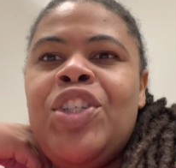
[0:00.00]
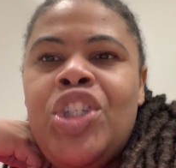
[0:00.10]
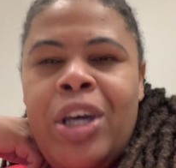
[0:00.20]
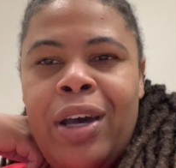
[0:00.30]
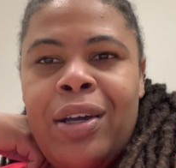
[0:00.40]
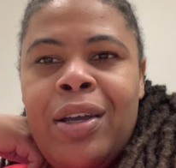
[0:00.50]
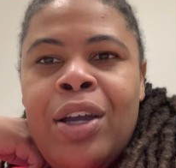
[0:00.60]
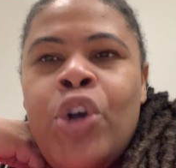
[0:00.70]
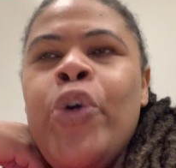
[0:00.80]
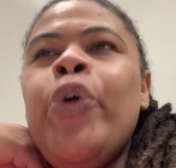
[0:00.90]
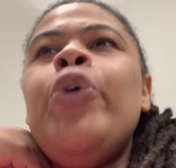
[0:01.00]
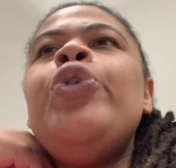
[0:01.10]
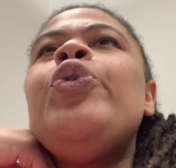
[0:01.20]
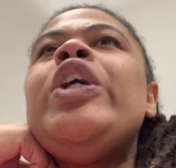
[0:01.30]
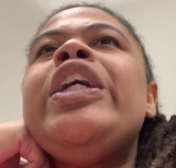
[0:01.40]
Chuck, who
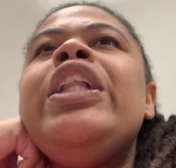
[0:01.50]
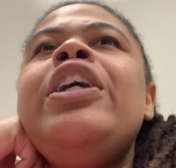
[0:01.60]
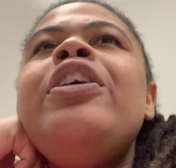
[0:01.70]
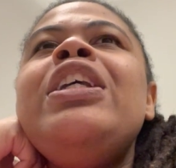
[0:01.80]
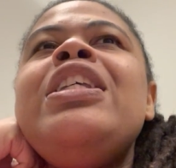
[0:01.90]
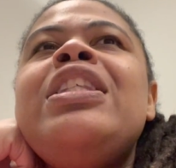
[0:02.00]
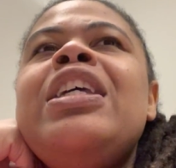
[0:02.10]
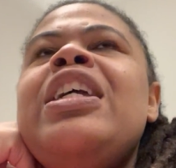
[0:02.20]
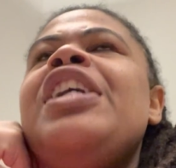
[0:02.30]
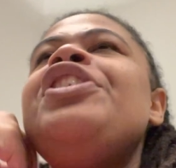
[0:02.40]
you can clearly see,